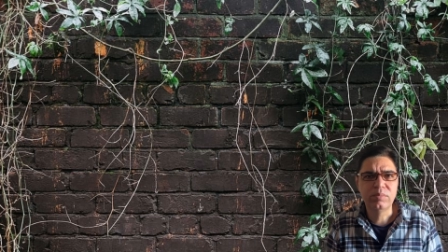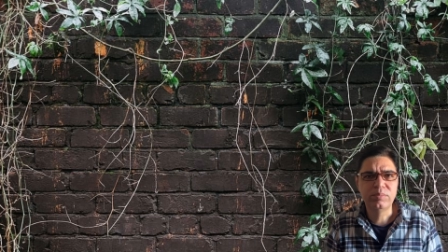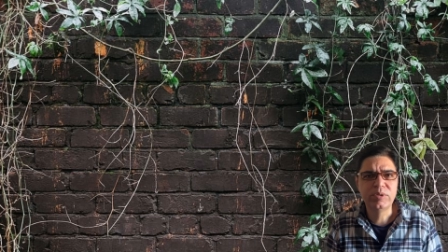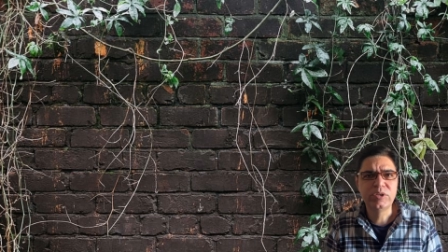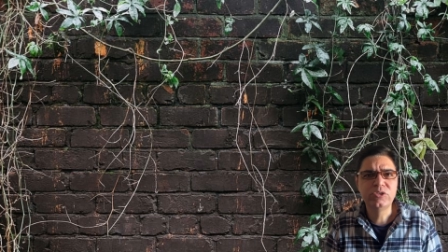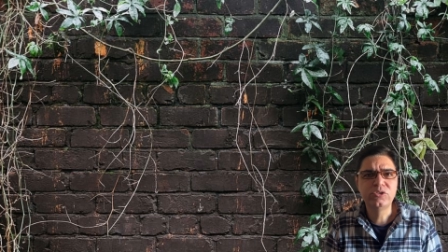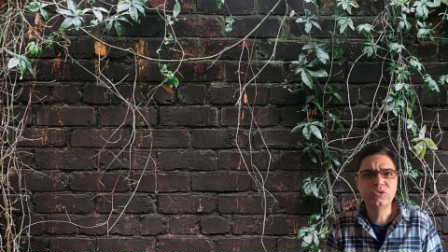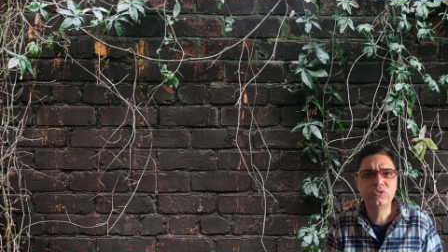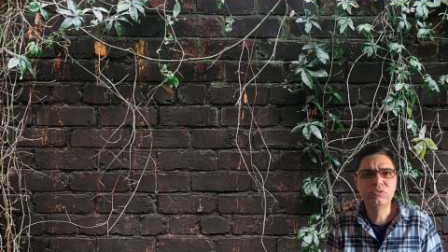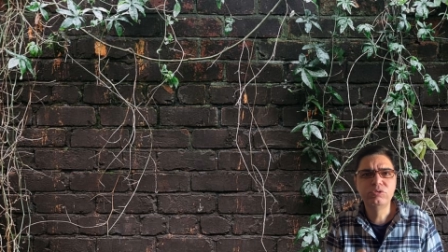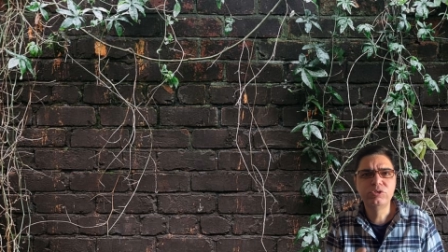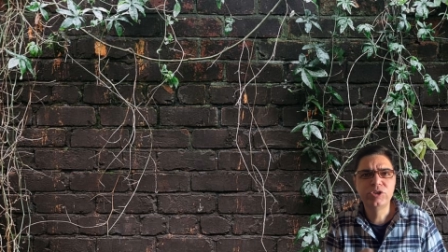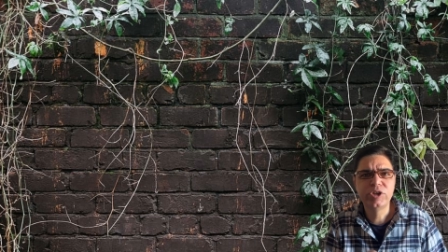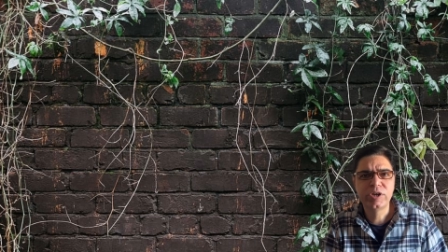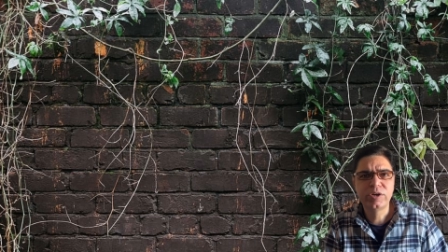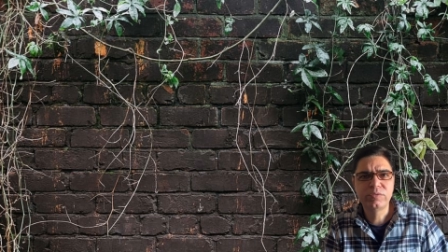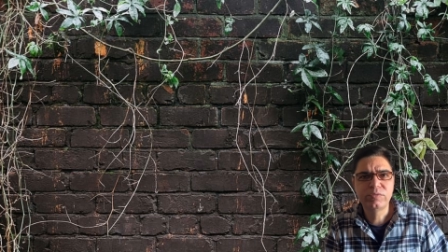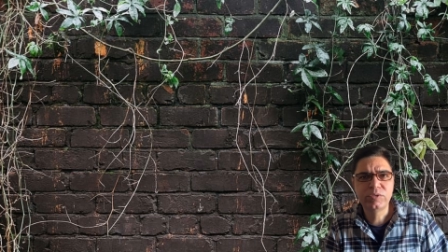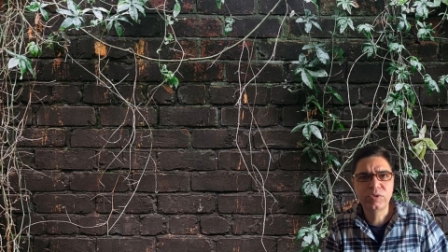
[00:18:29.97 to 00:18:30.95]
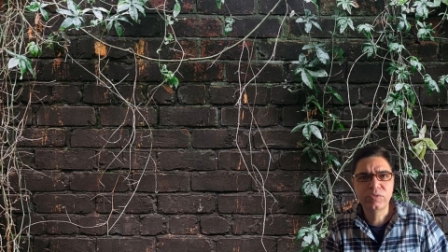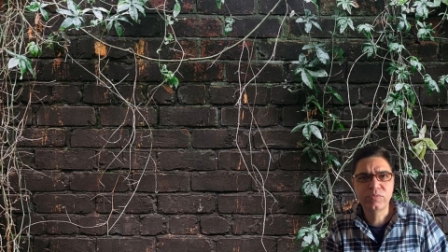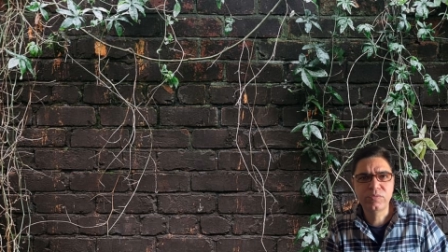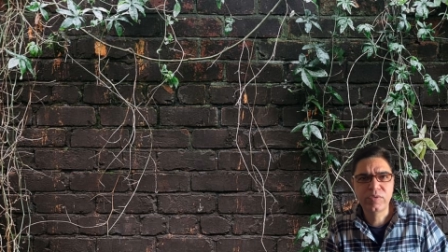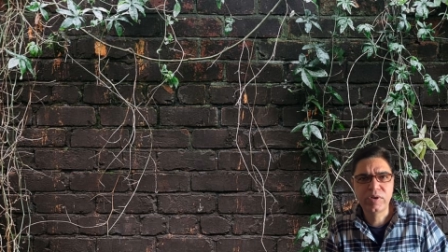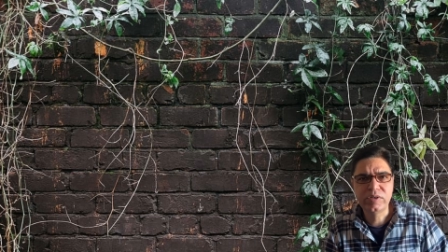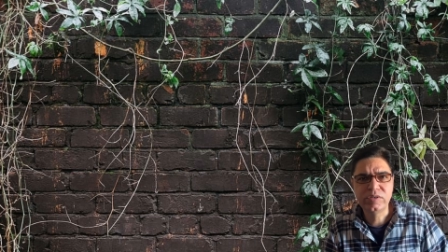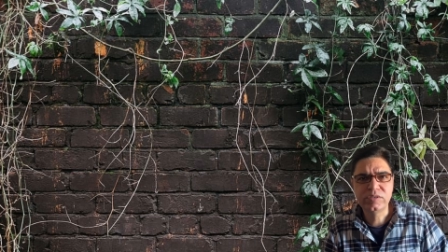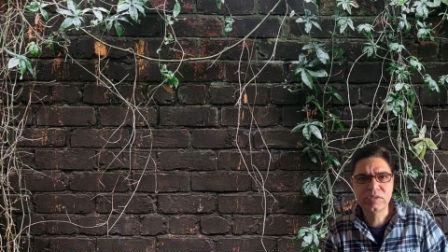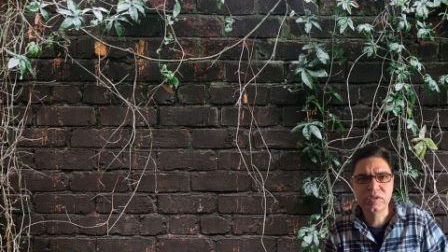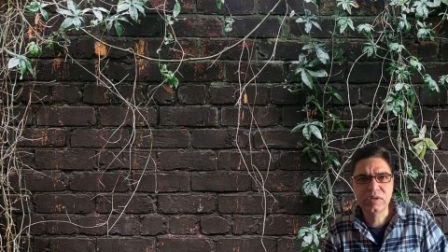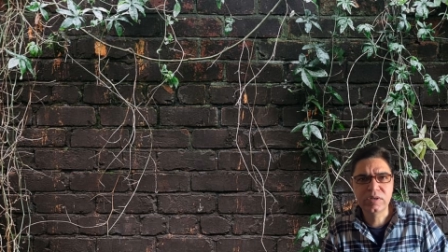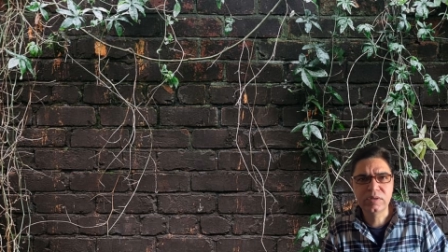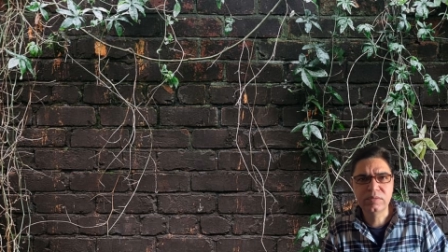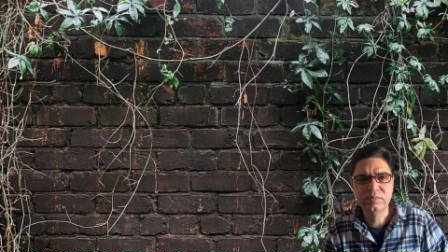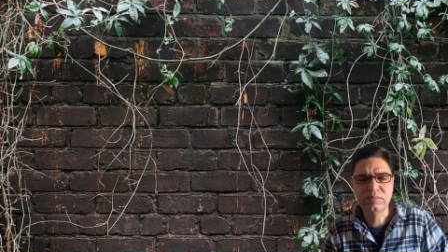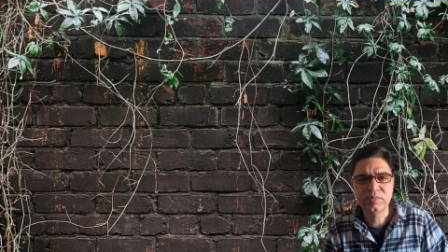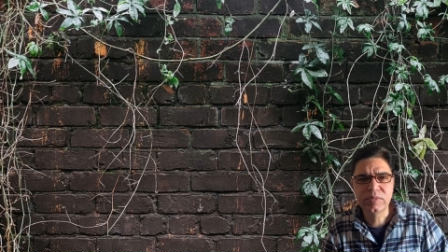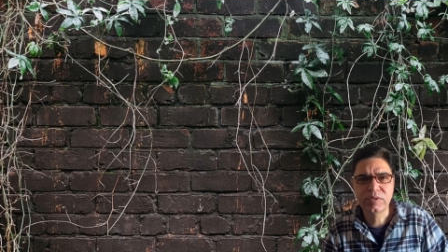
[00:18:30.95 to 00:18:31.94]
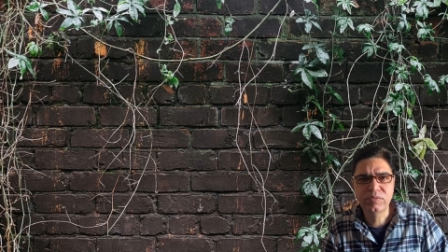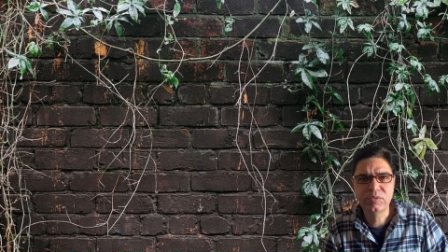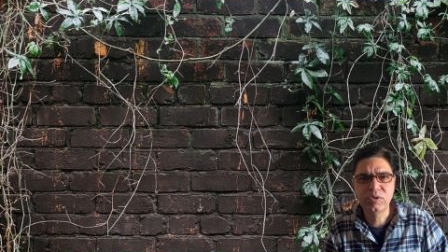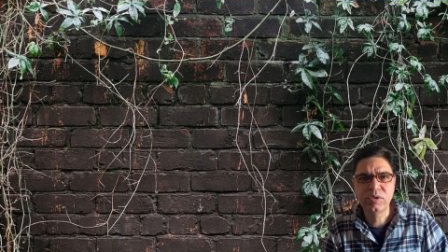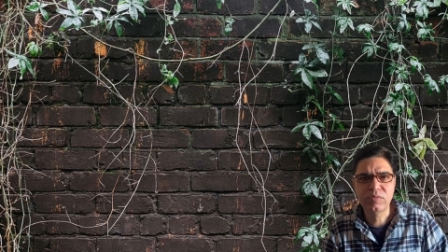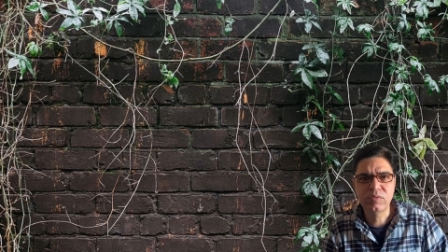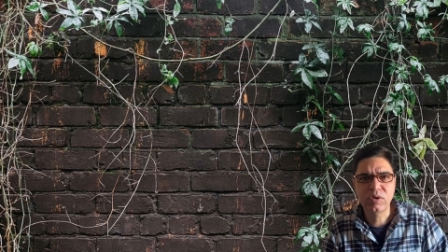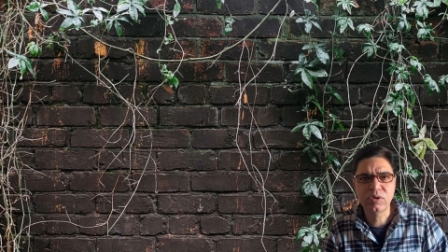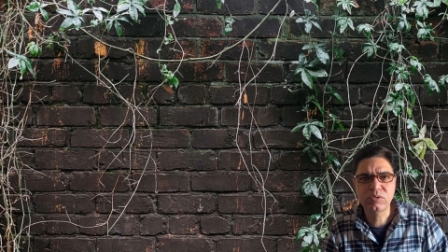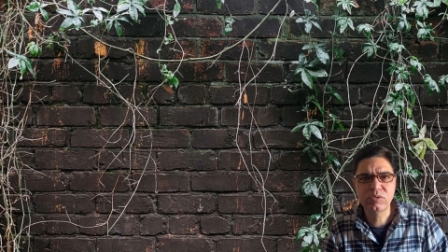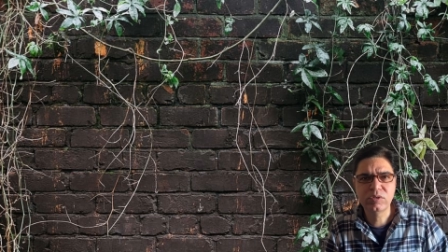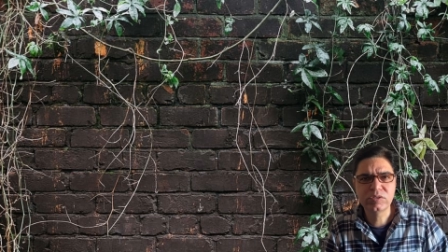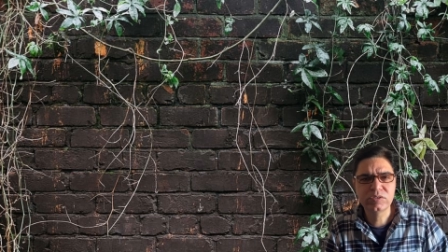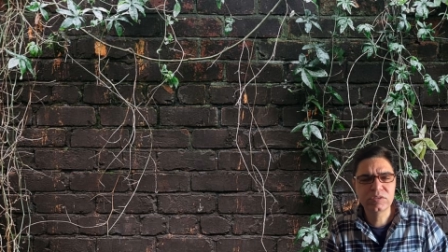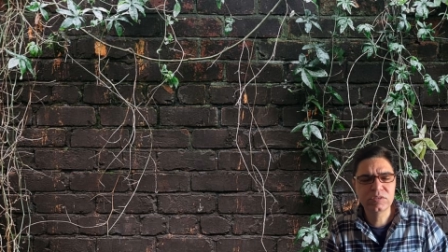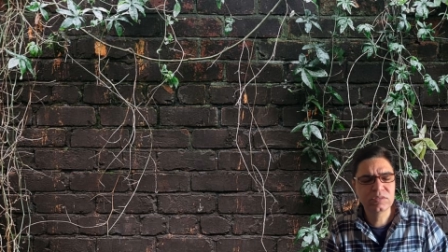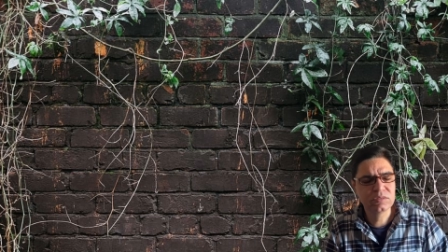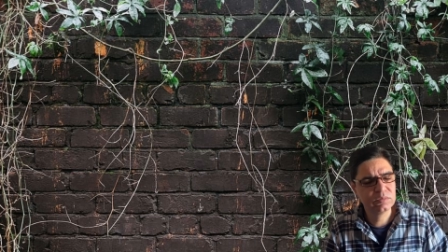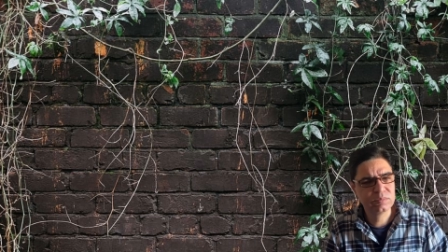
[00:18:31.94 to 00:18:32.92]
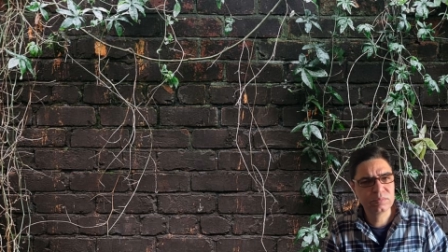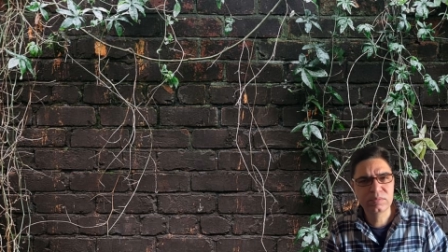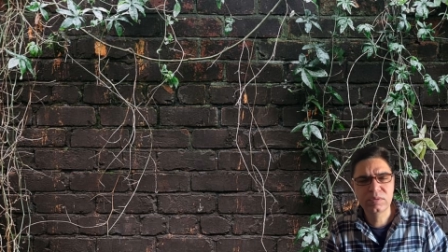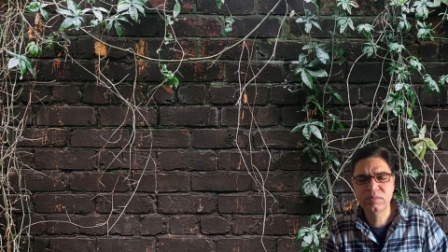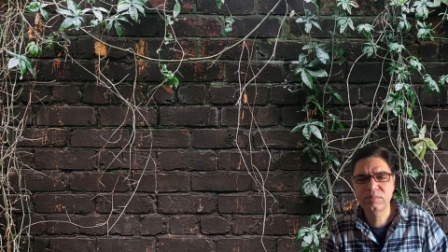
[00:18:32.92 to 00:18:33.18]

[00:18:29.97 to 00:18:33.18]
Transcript: Please do share it with your friends. If you have got questions,